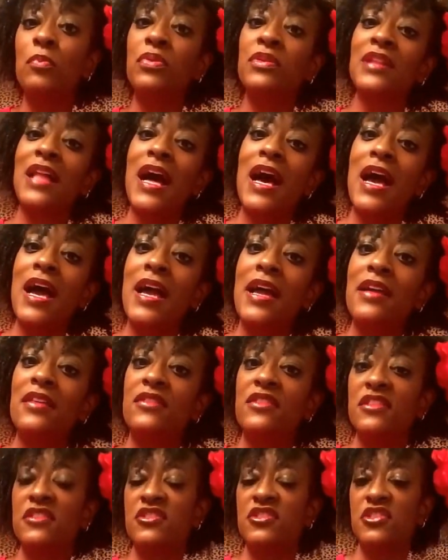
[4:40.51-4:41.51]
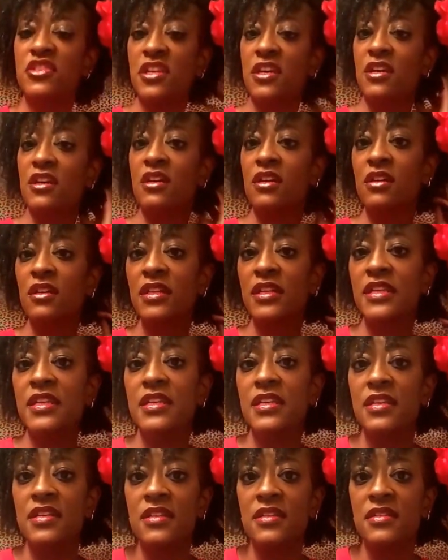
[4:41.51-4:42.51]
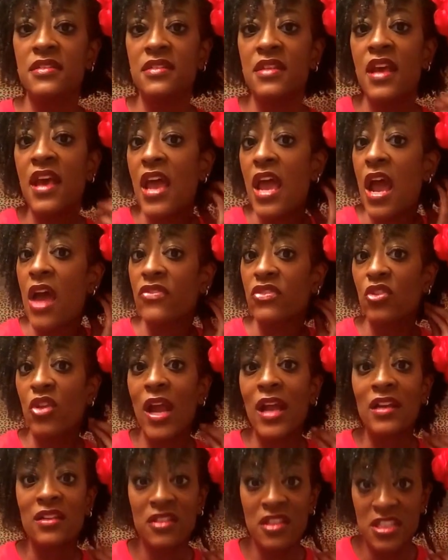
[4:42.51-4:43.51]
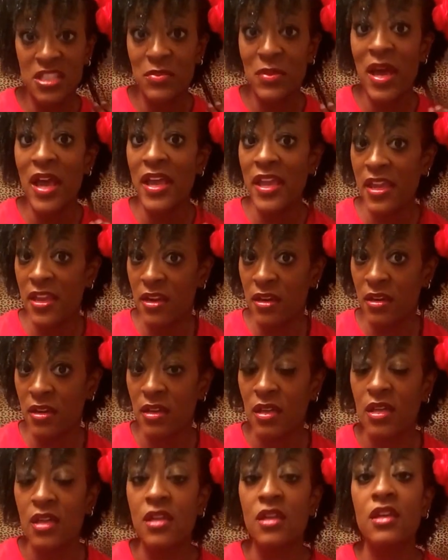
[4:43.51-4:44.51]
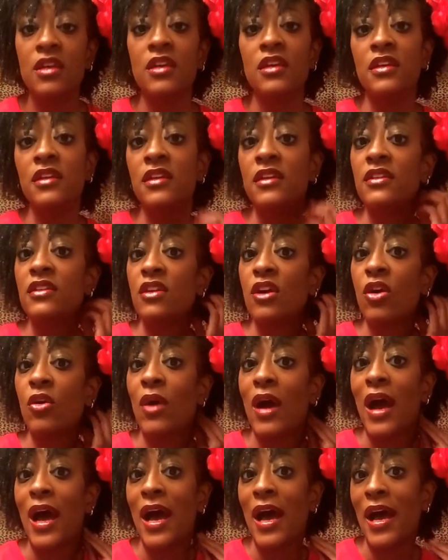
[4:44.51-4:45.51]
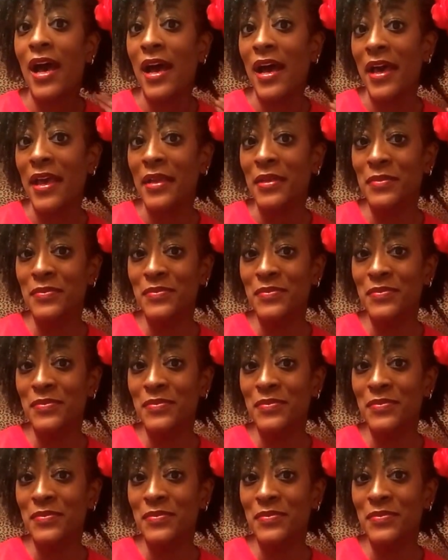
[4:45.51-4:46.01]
apply this gel is after I cleanse my hair, you know, I